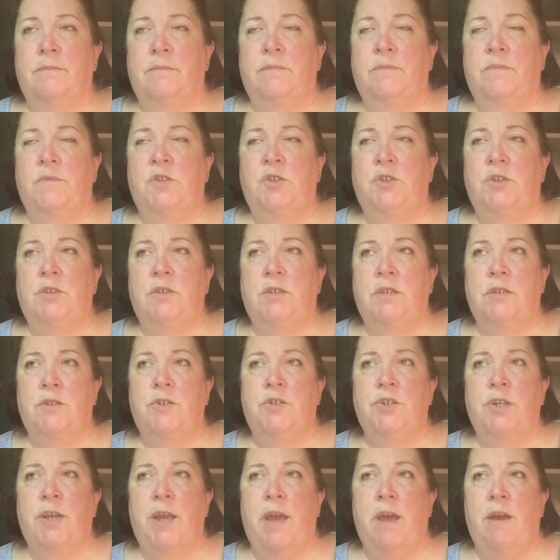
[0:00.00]
She says
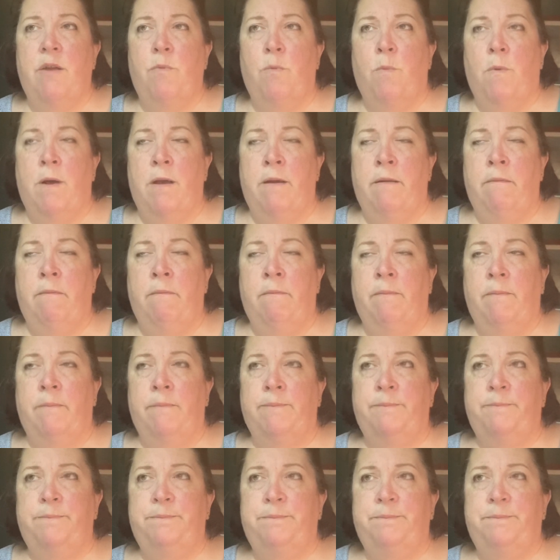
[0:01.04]
she had one
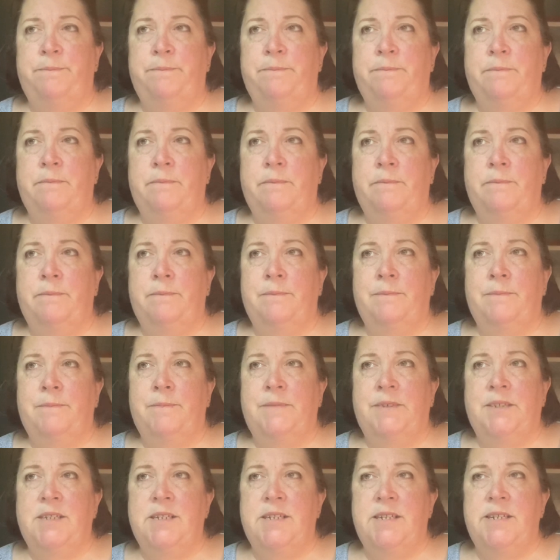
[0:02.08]

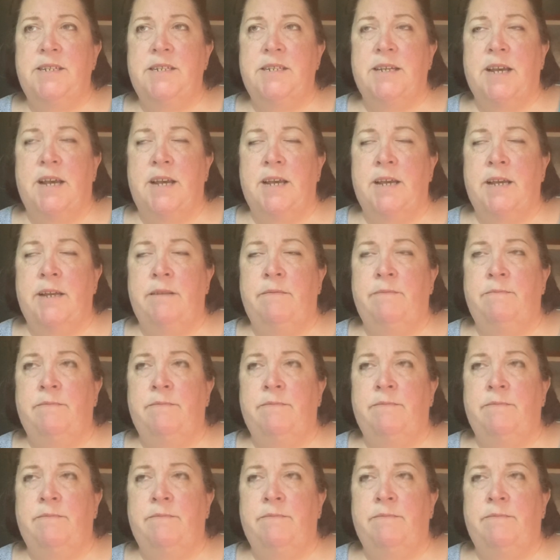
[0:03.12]
and it died